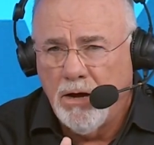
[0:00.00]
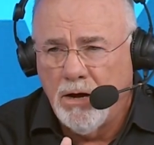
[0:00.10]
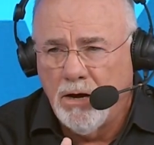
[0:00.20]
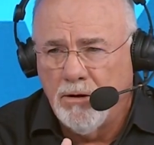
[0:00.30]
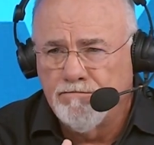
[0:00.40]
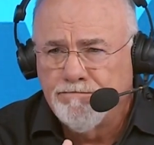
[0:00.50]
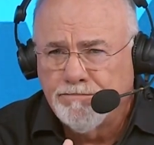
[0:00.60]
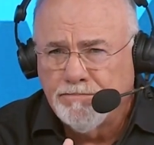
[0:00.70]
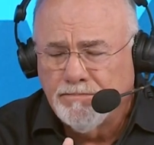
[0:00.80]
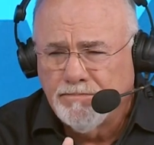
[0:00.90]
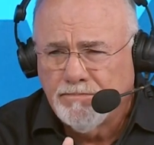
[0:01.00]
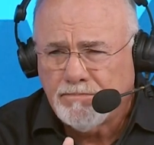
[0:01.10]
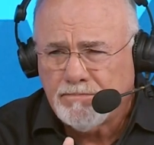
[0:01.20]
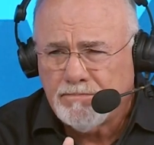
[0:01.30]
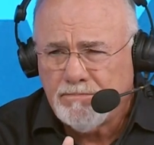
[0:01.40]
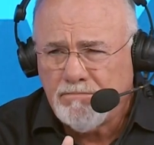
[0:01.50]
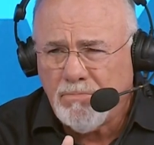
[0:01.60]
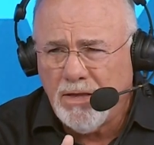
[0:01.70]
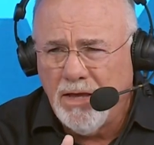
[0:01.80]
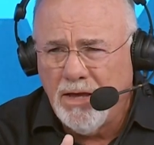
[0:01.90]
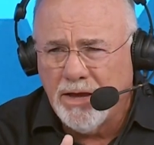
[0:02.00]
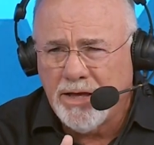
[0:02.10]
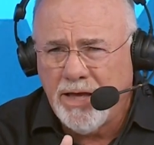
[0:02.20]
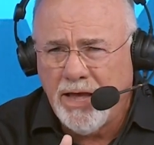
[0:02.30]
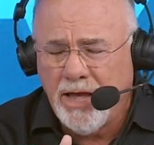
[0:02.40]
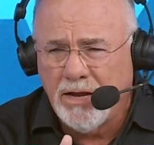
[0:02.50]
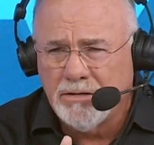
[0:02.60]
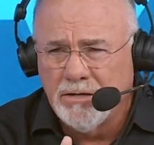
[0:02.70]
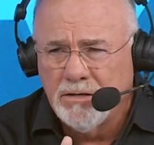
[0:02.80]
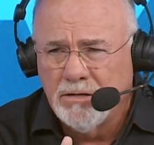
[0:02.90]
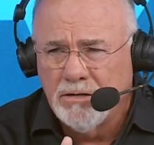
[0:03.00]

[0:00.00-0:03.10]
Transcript: Um, it can't